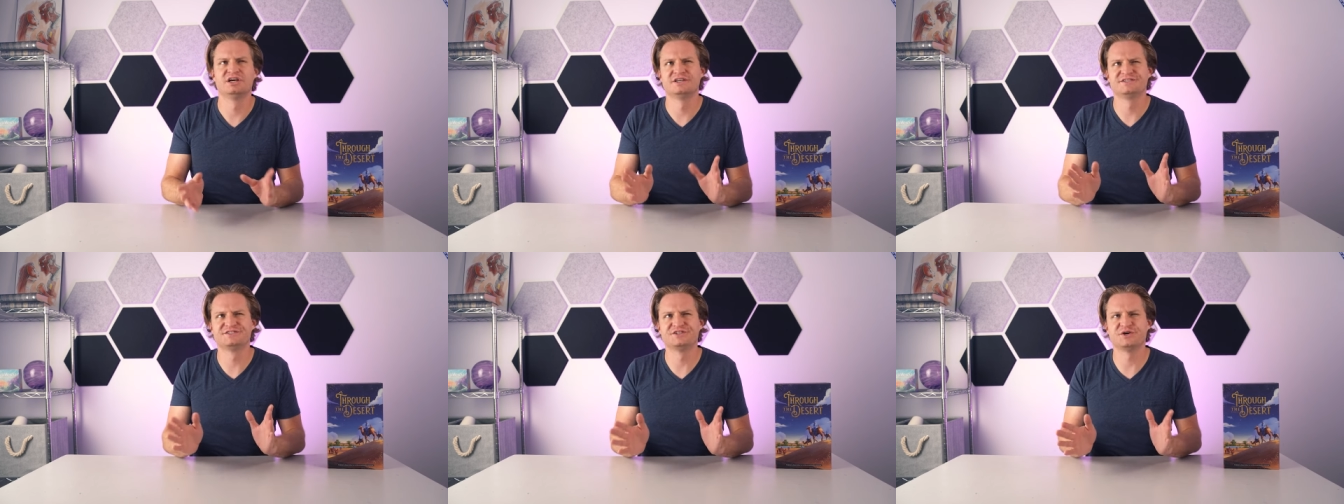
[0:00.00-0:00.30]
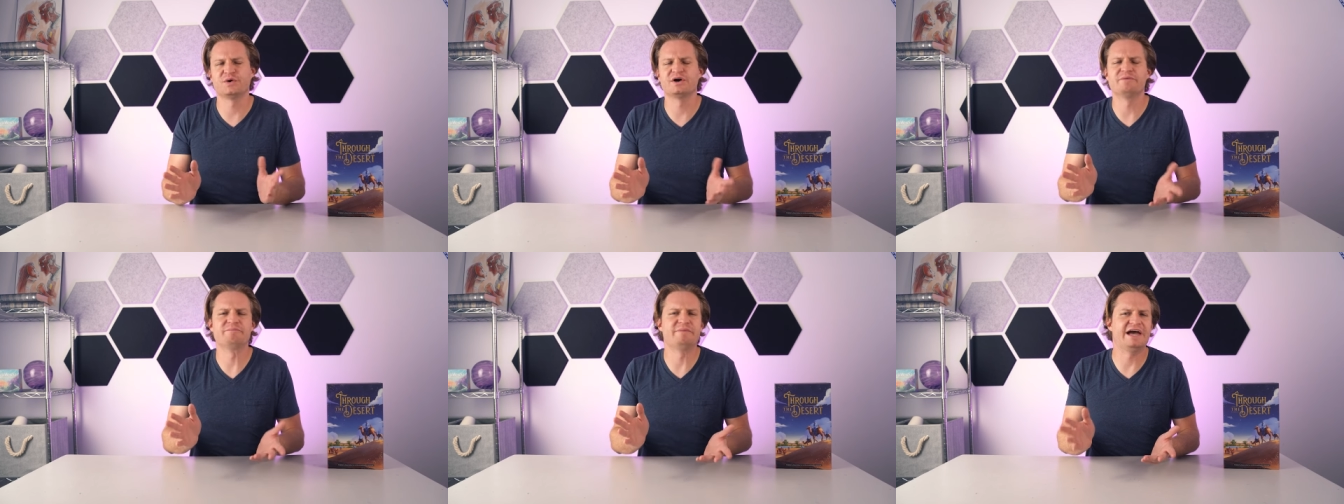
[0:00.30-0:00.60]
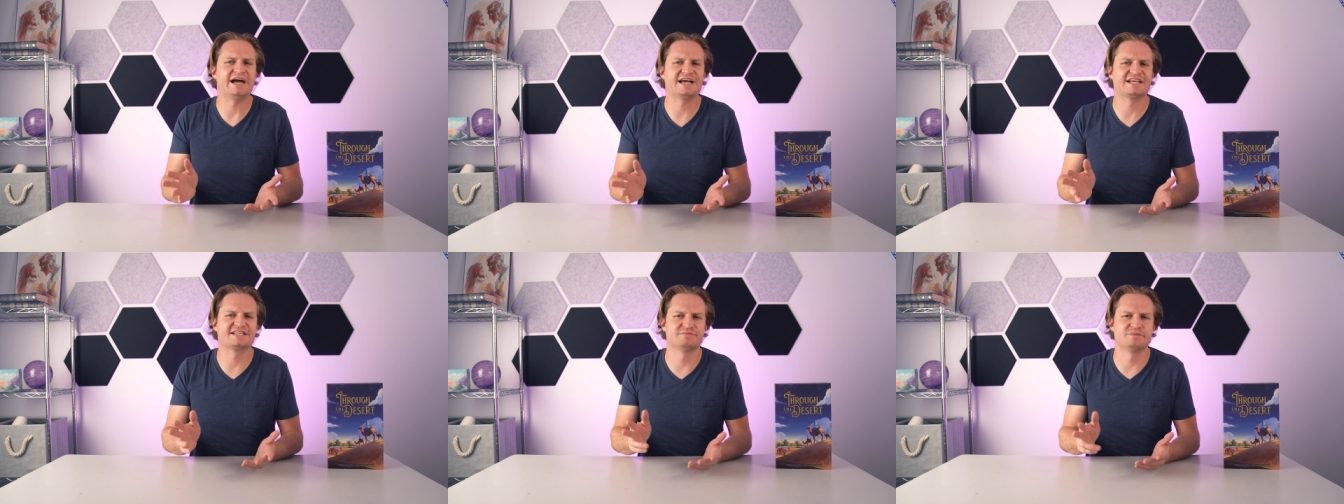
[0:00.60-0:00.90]
so a
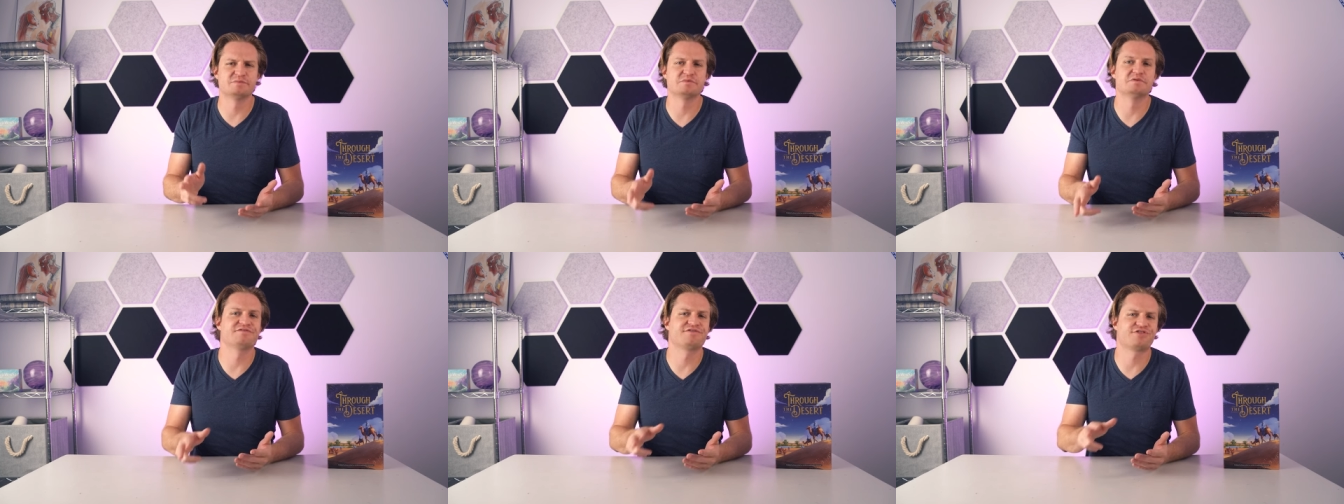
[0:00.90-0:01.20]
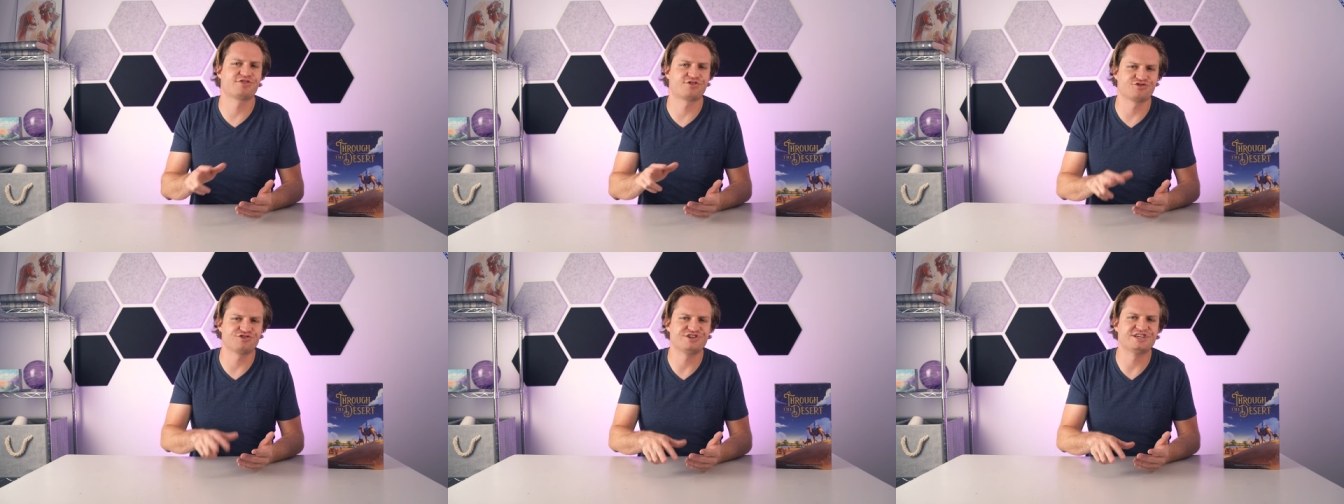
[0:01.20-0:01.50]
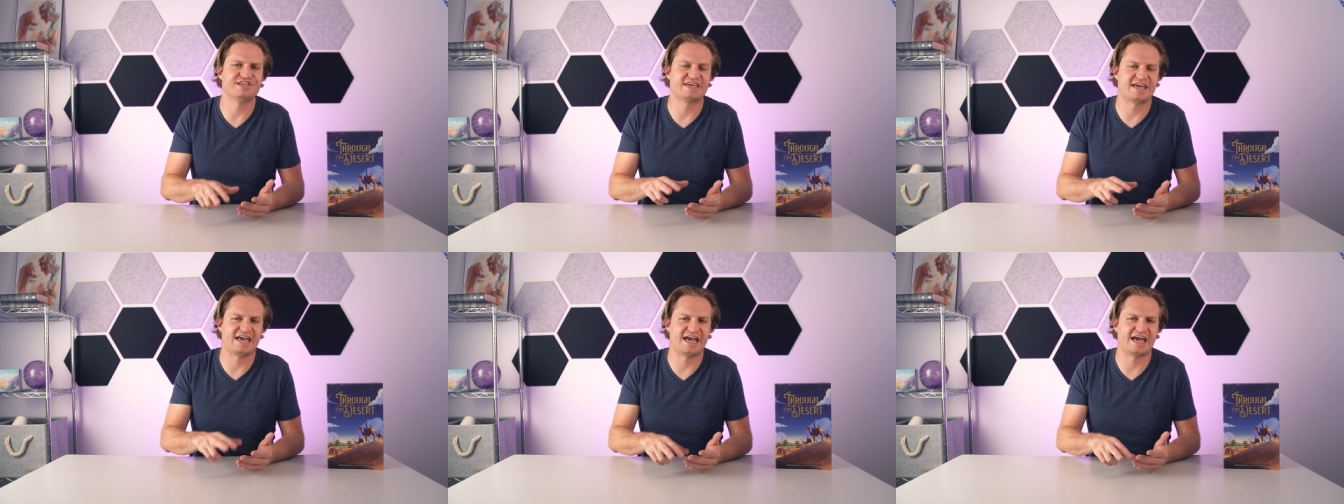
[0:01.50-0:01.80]
maximum of
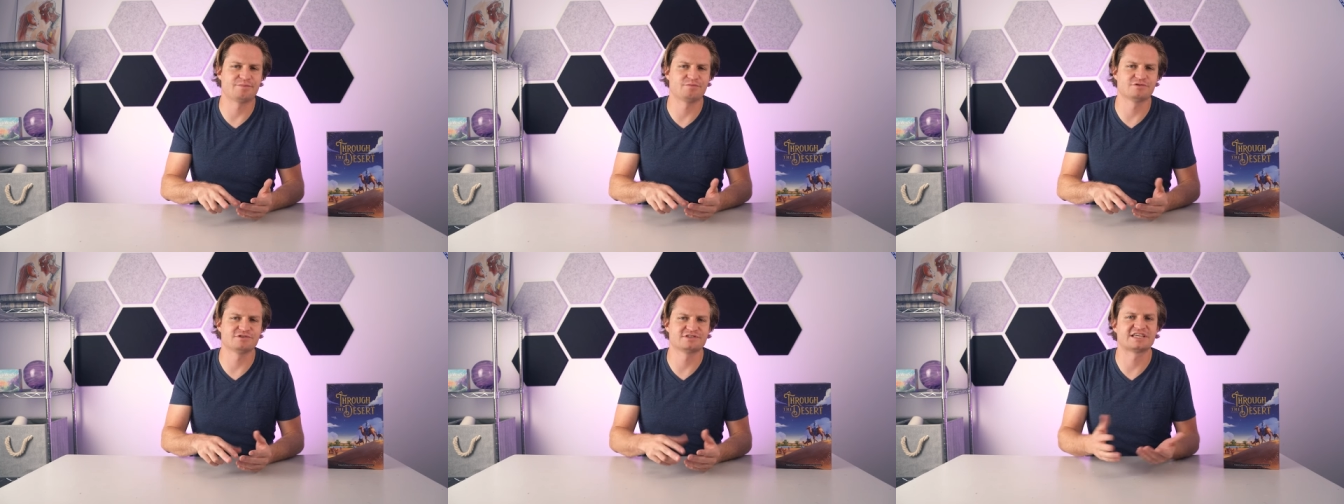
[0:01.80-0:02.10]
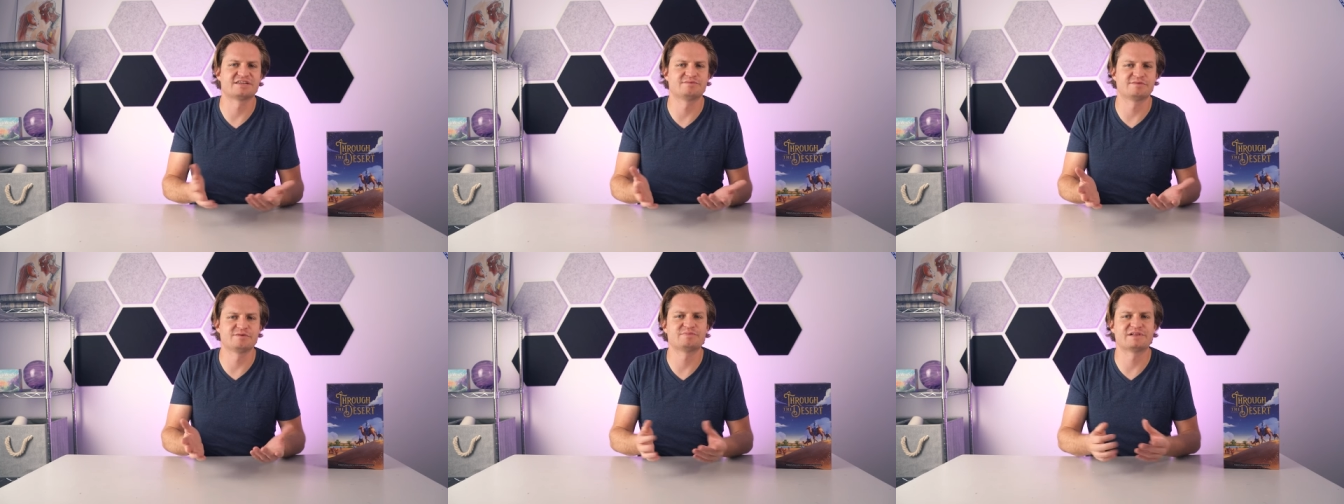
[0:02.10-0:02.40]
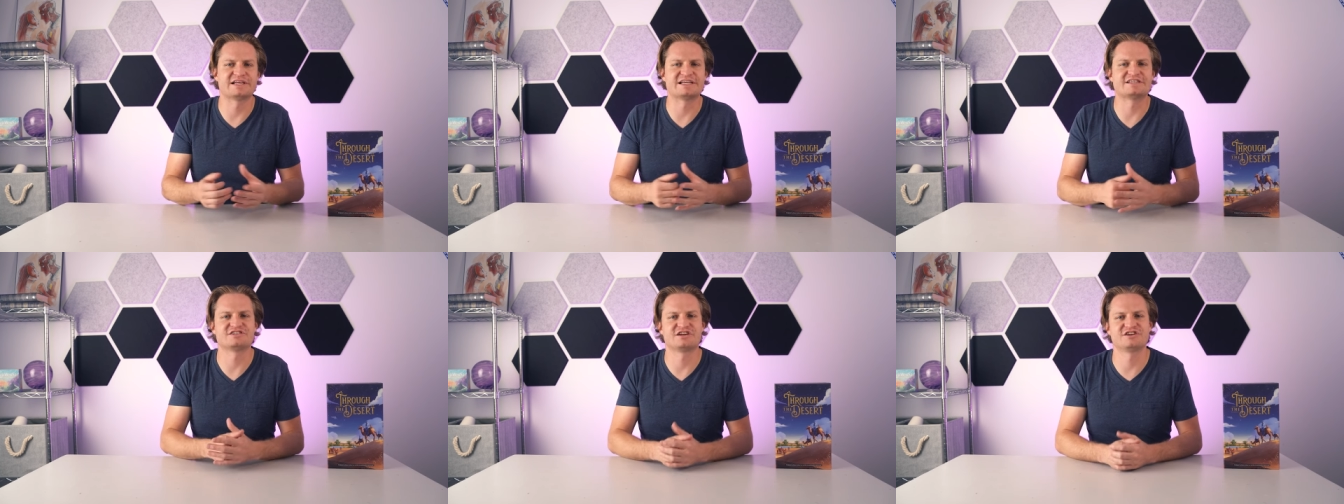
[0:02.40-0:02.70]
three camels can be
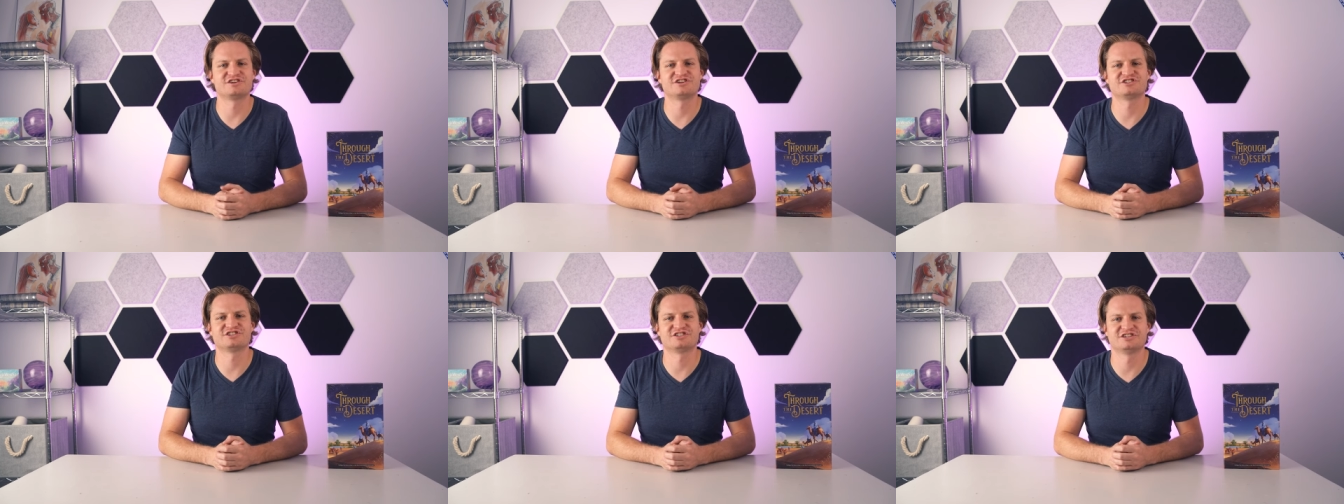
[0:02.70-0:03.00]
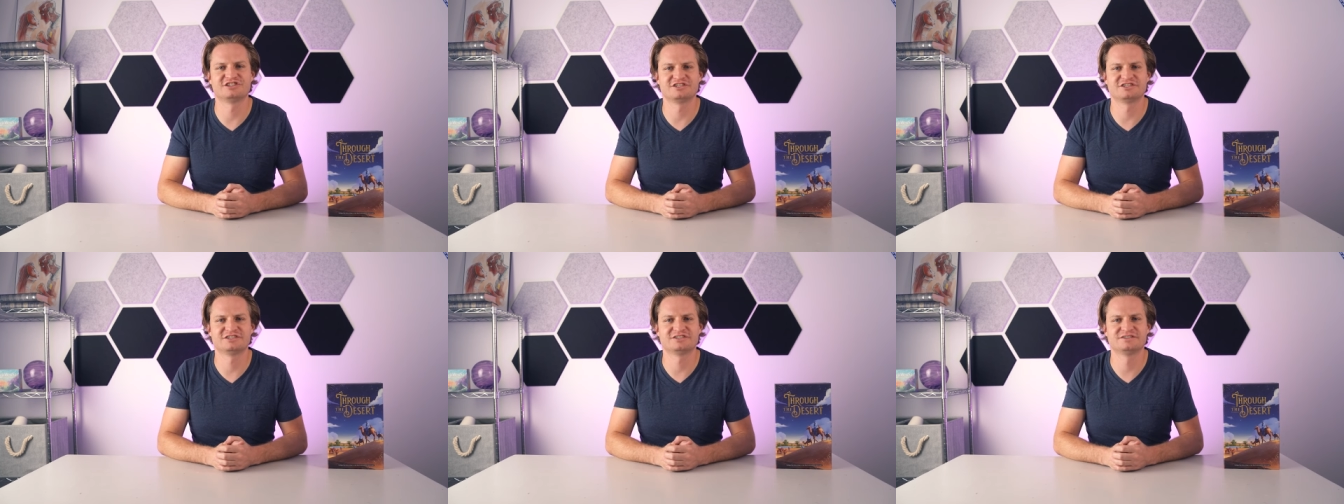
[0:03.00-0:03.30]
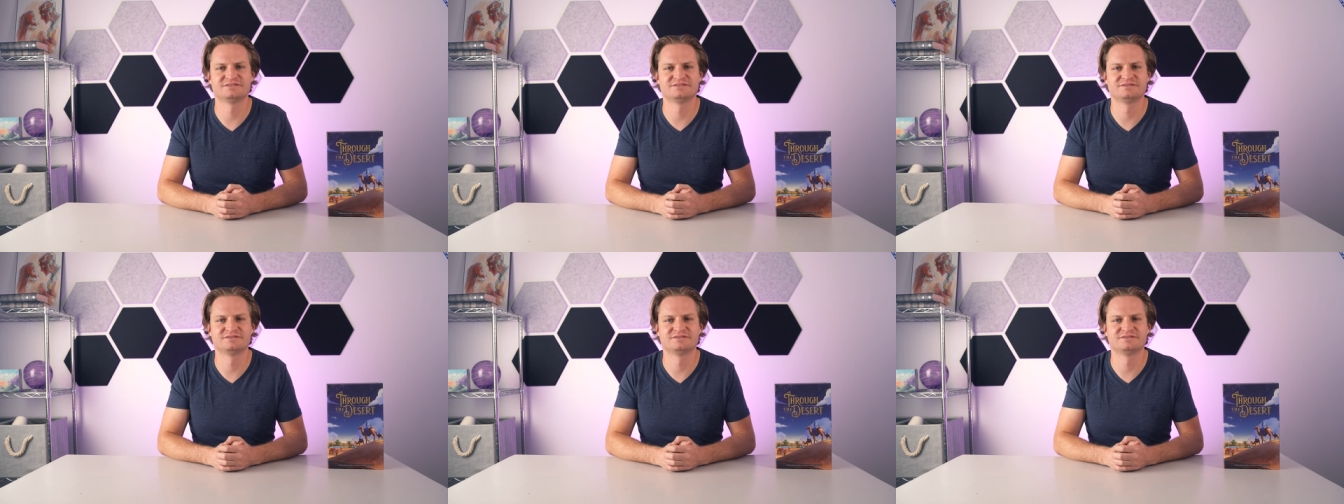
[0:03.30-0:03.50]
placed on your turn.